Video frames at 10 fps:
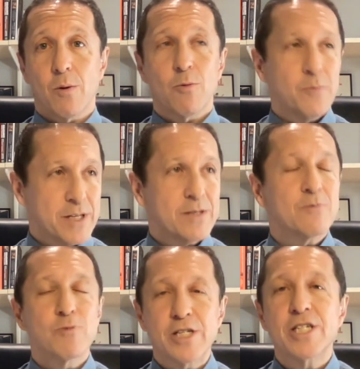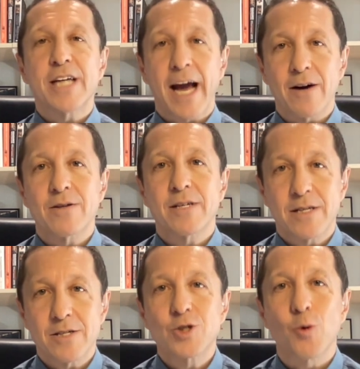and we'll be reaching out
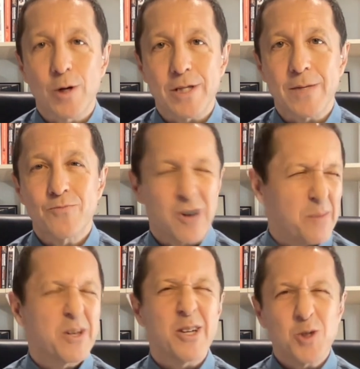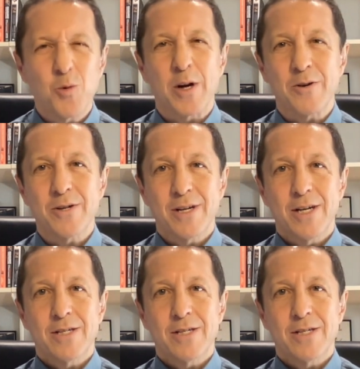shortly, probably on Twitter,